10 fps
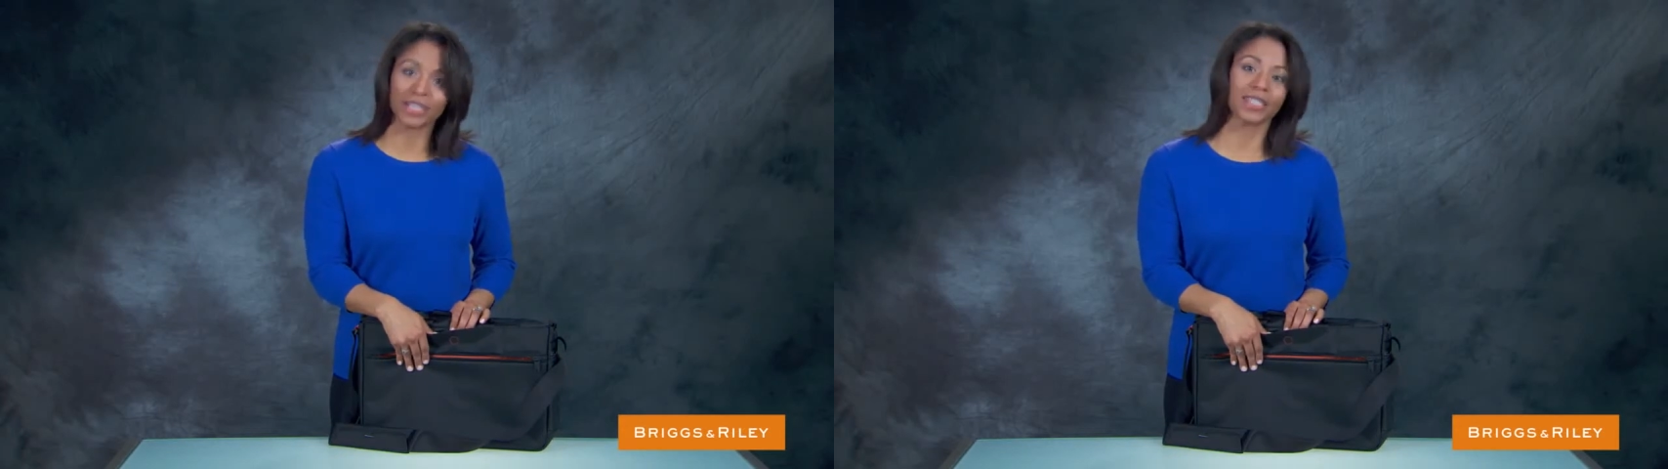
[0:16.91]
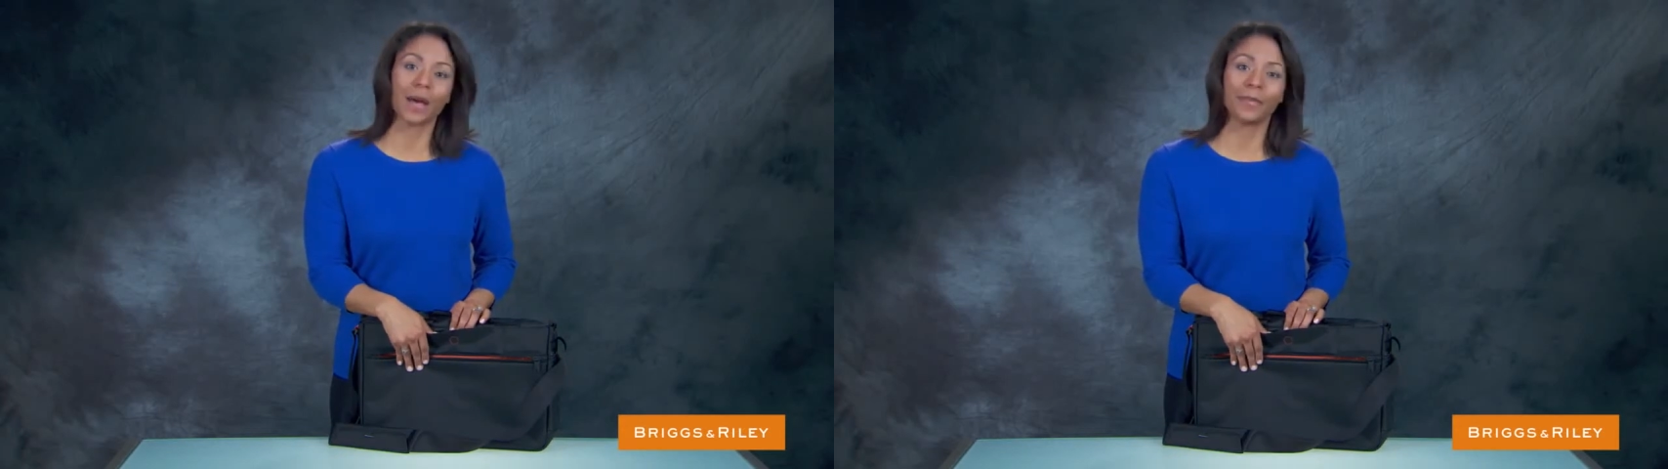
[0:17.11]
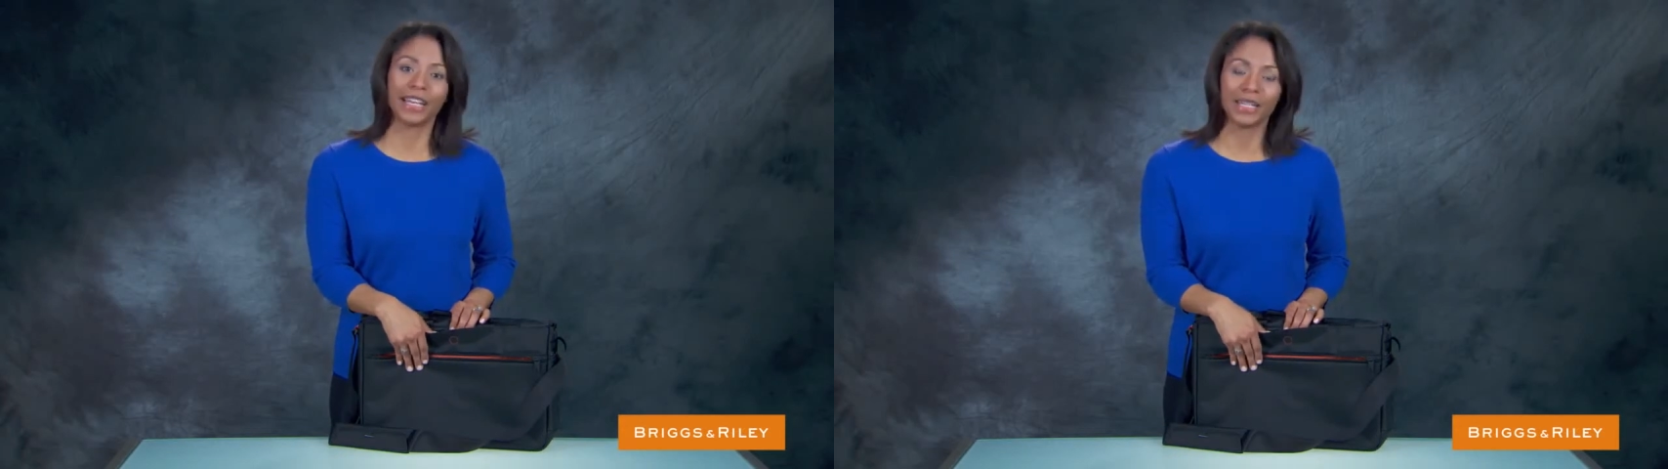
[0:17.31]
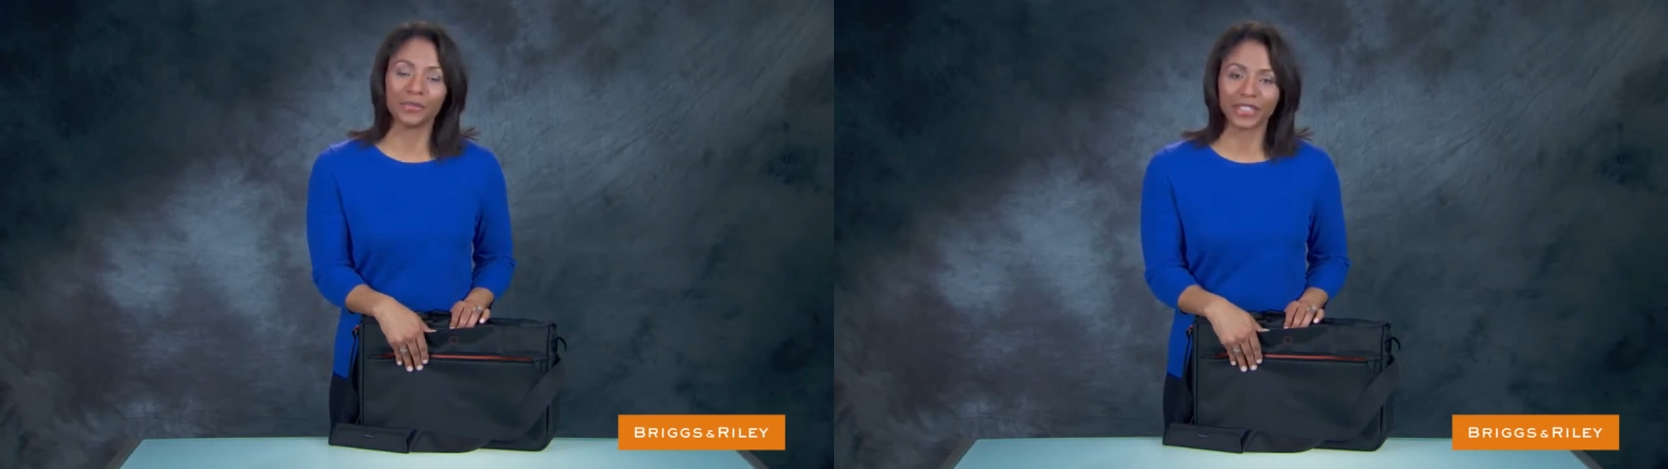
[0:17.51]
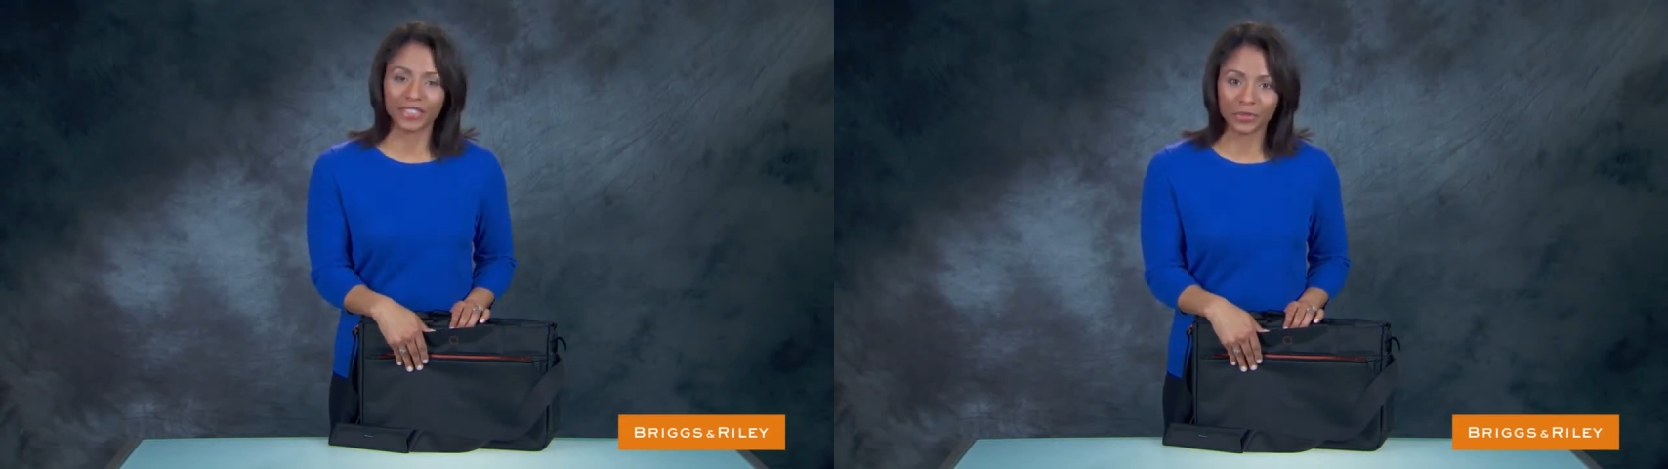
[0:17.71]
atop any
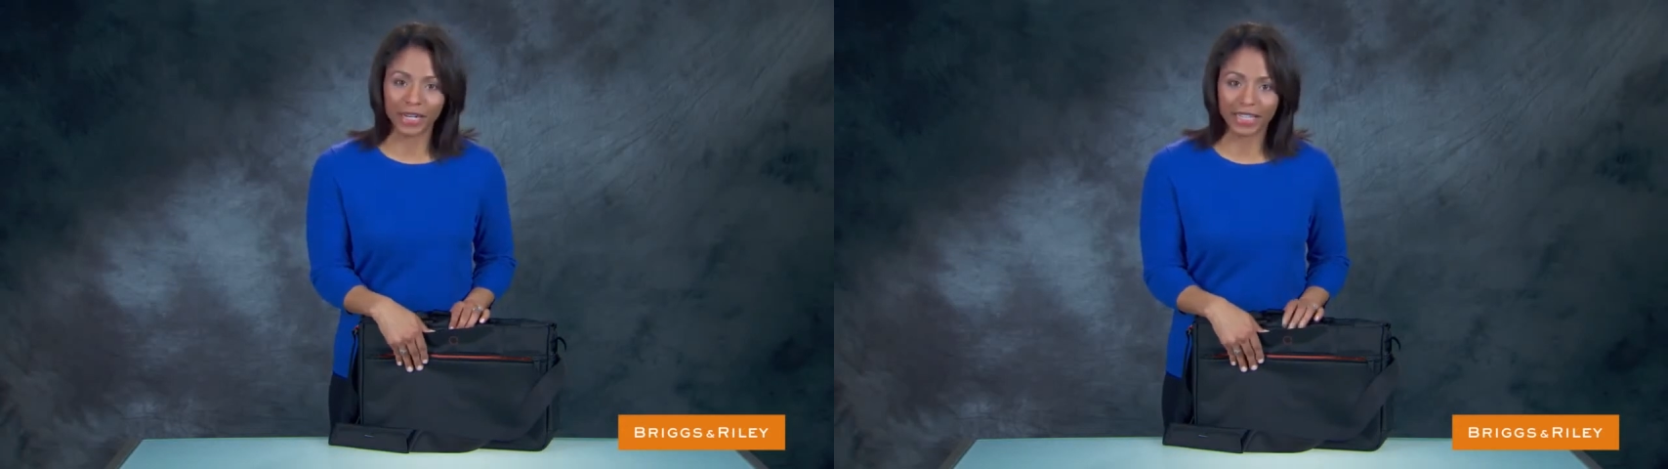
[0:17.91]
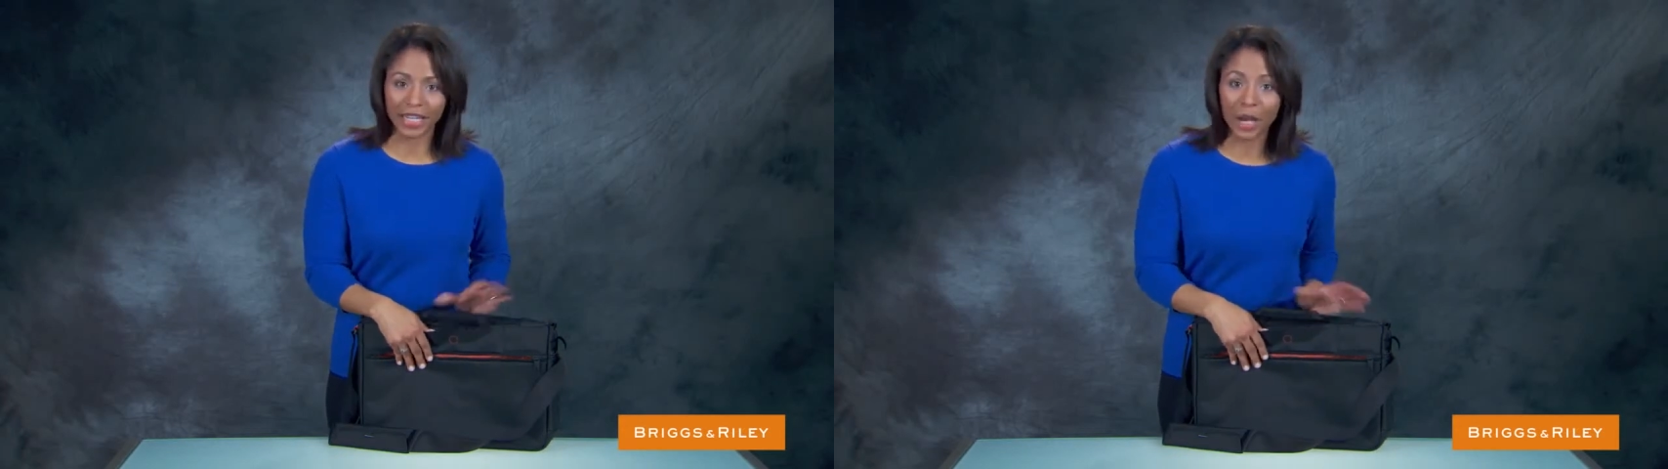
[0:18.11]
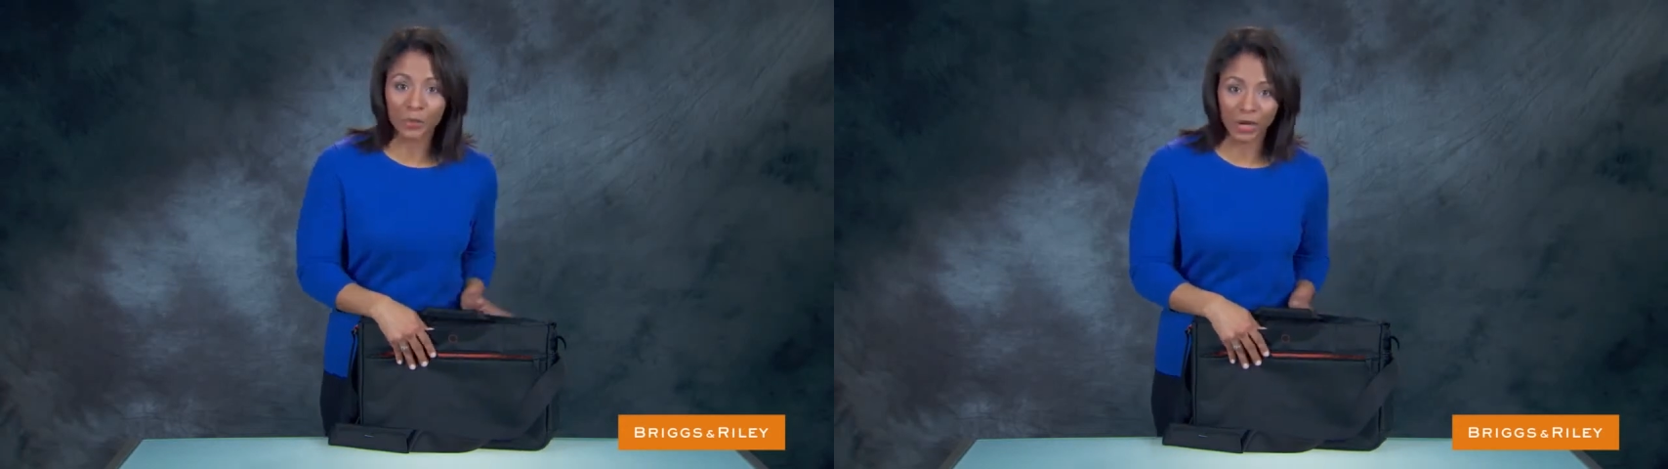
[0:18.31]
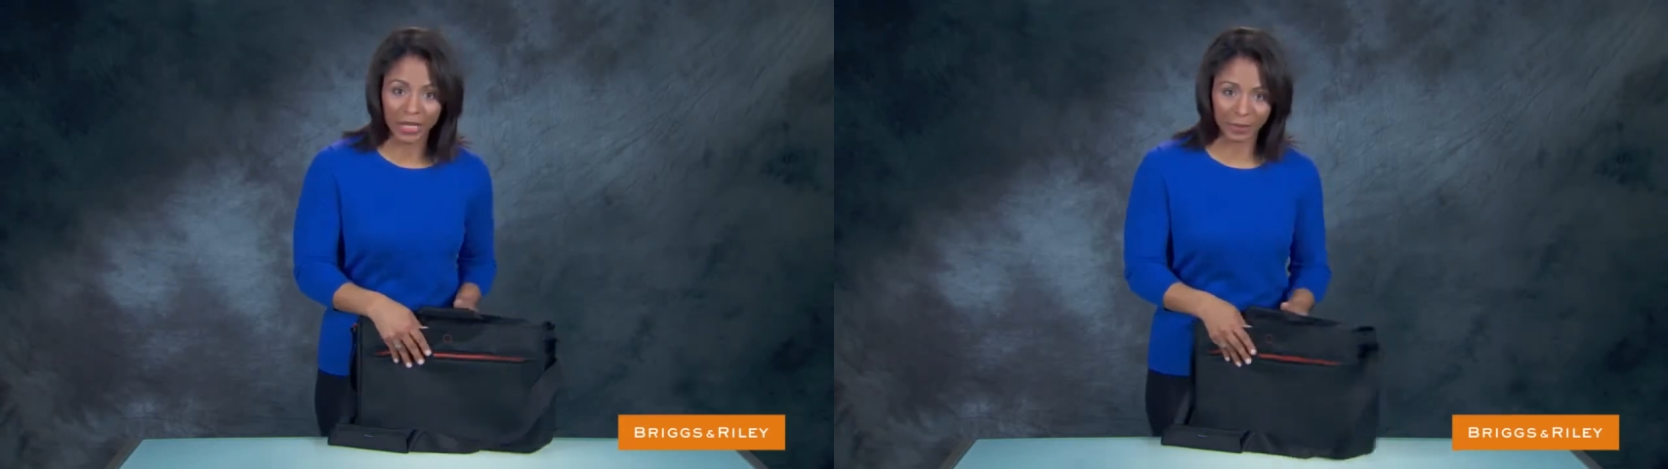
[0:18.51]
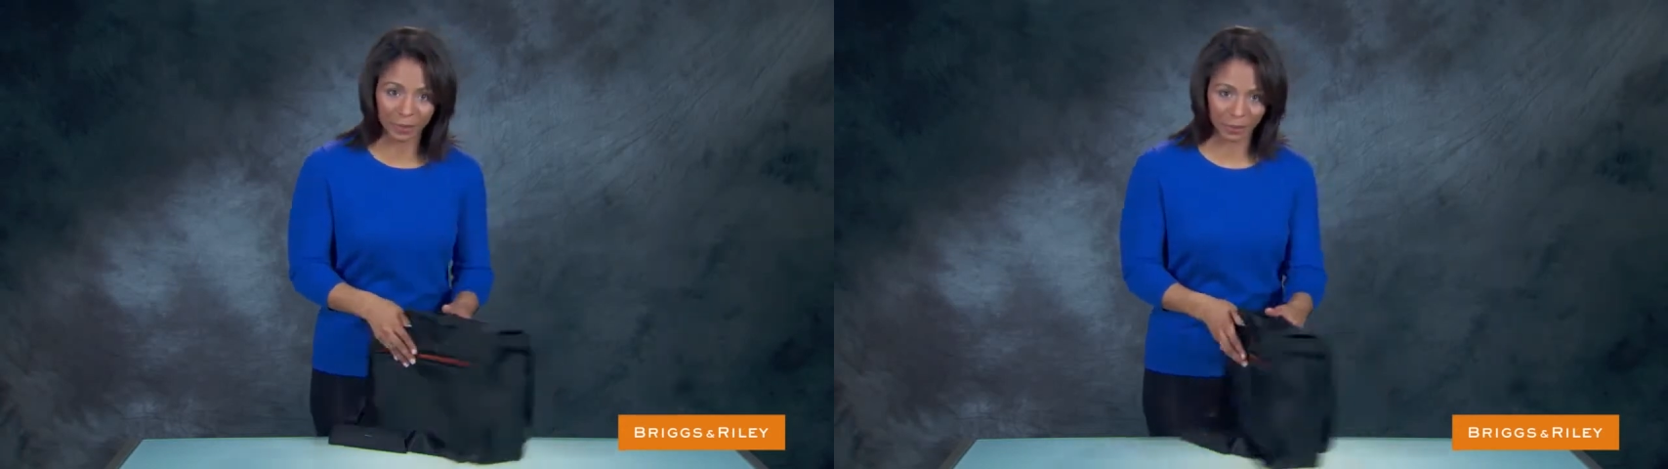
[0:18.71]
Briggs & Riley upright.